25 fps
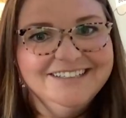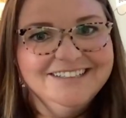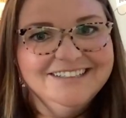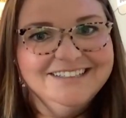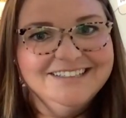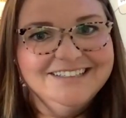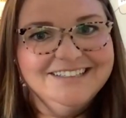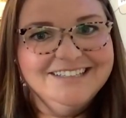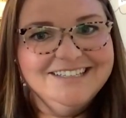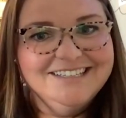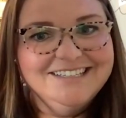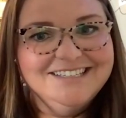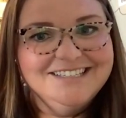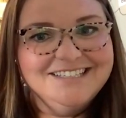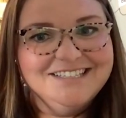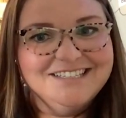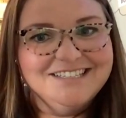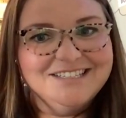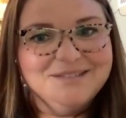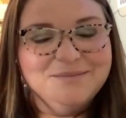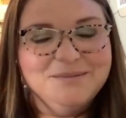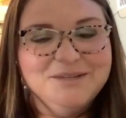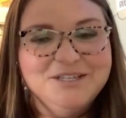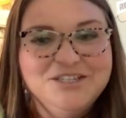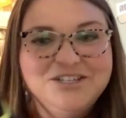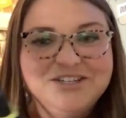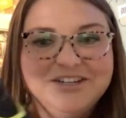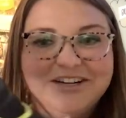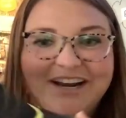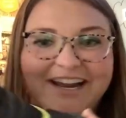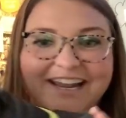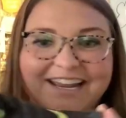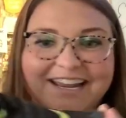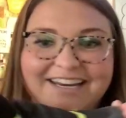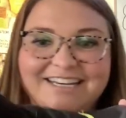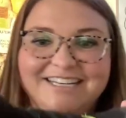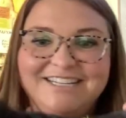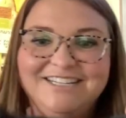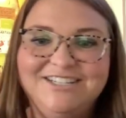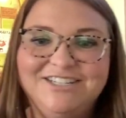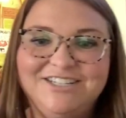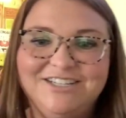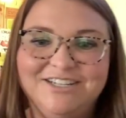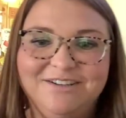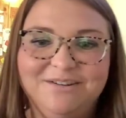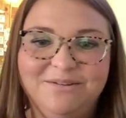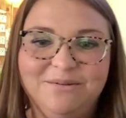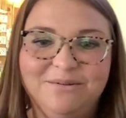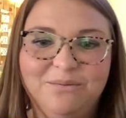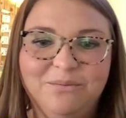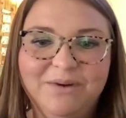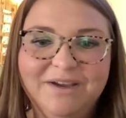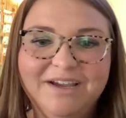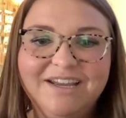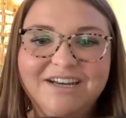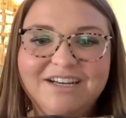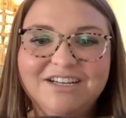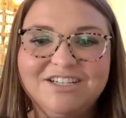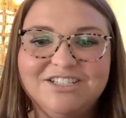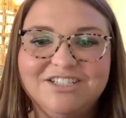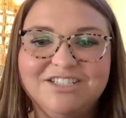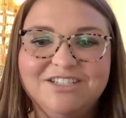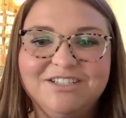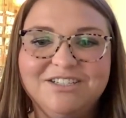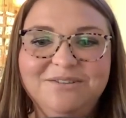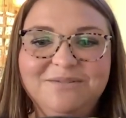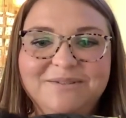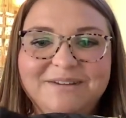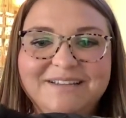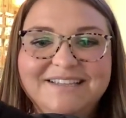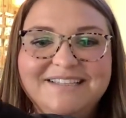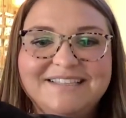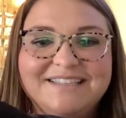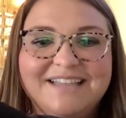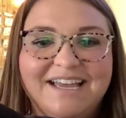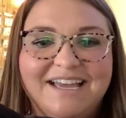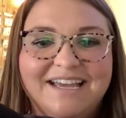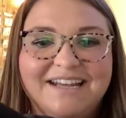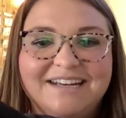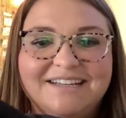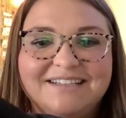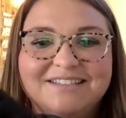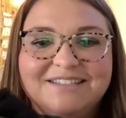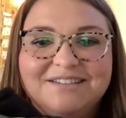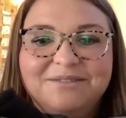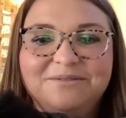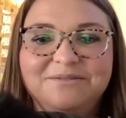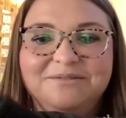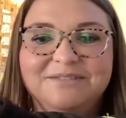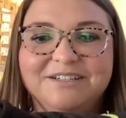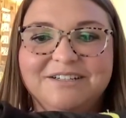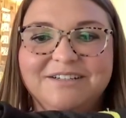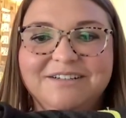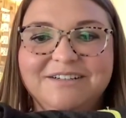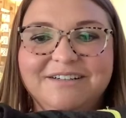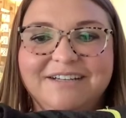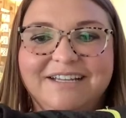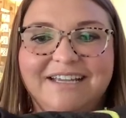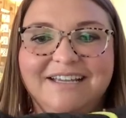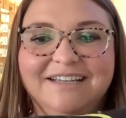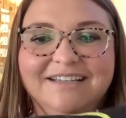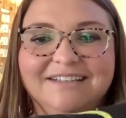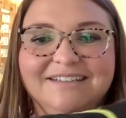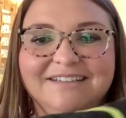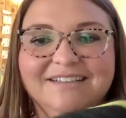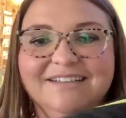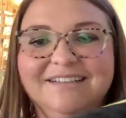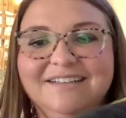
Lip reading: This is Mr. Andy's shoe. And what kind of shoe is that? It's so dirty.